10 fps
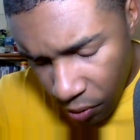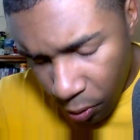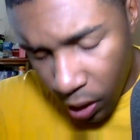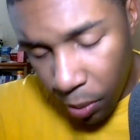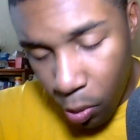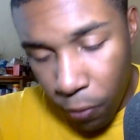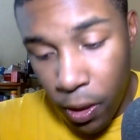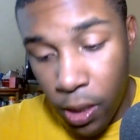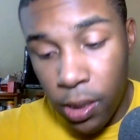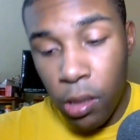if you want to get more
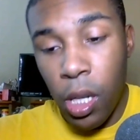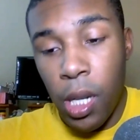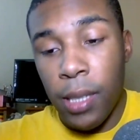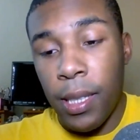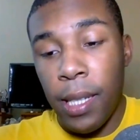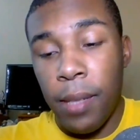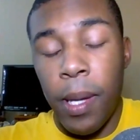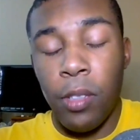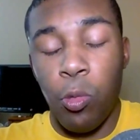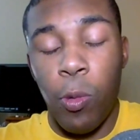Fairy Tail content,
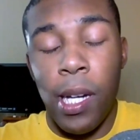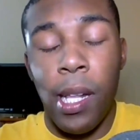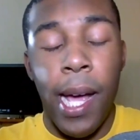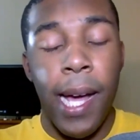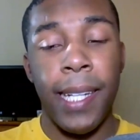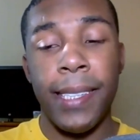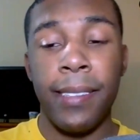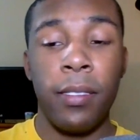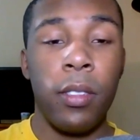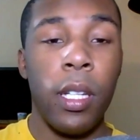as well
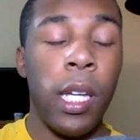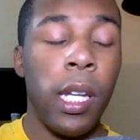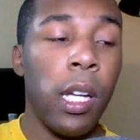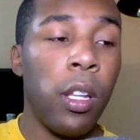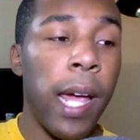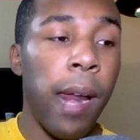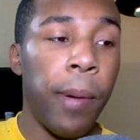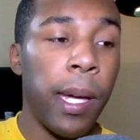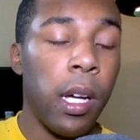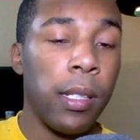as any other
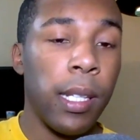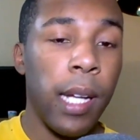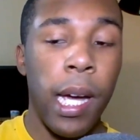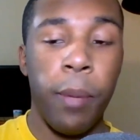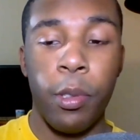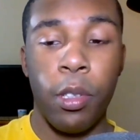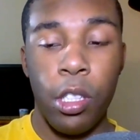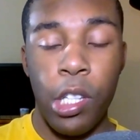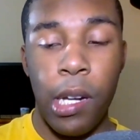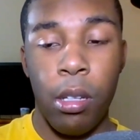anime content, I upload to
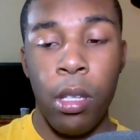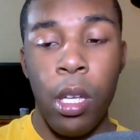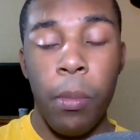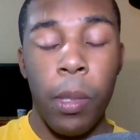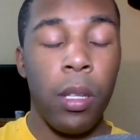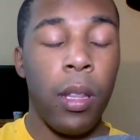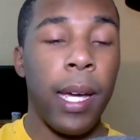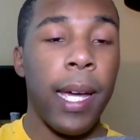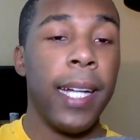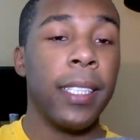the channel. But other than
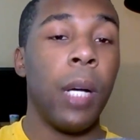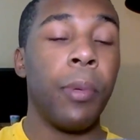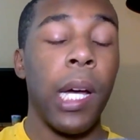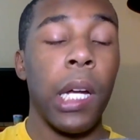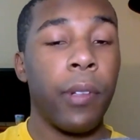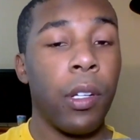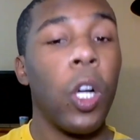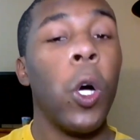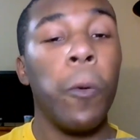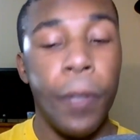that, guys, I'm gonna get out of
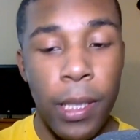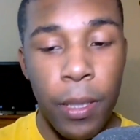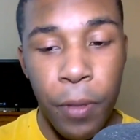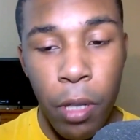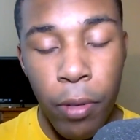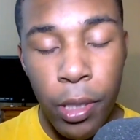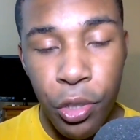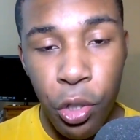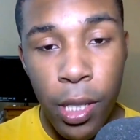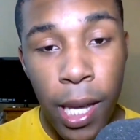here. Hopefully, you guys have a great
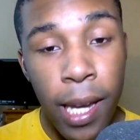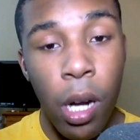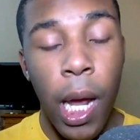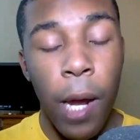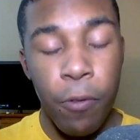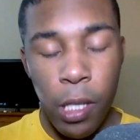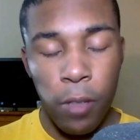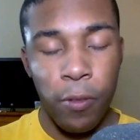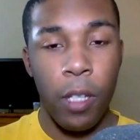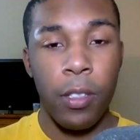rest of your day or night,
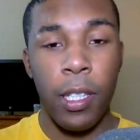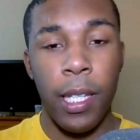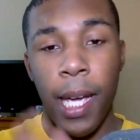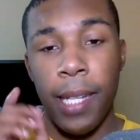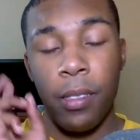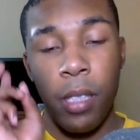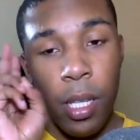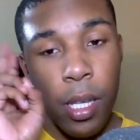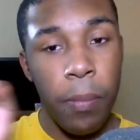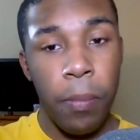video. Until then, guys,
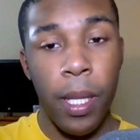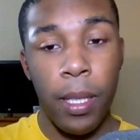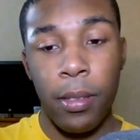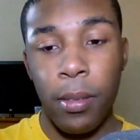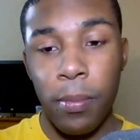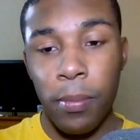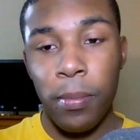peace.